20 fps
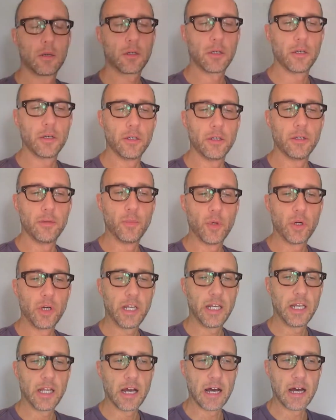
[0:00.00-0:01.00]
Good
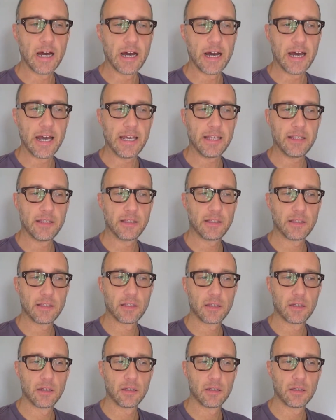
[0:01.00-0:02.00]
morning, guys.